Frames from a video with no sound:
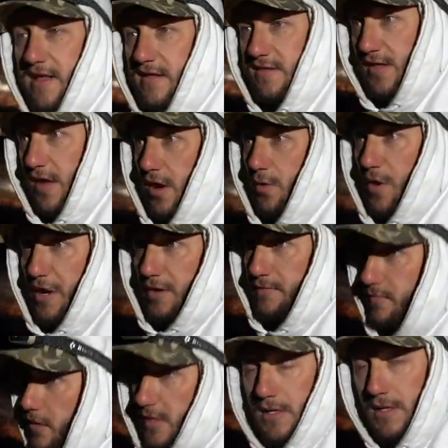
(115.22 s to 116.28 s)
is uh, what
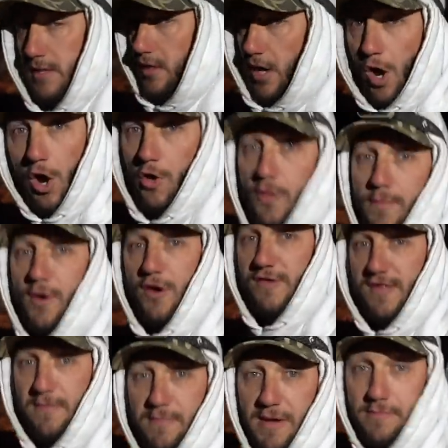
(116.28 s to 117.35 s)
all the birds
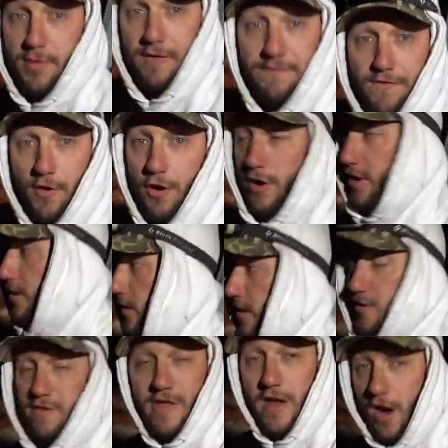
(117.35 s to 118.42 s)
have been preferring
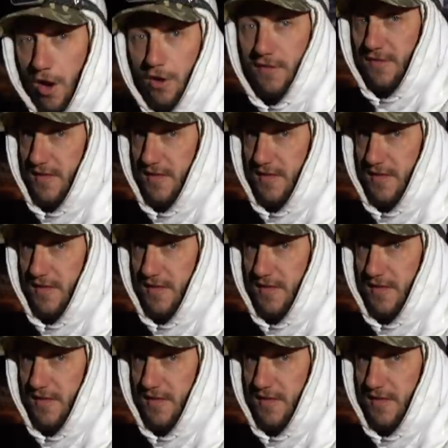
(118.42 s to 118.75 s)
literally all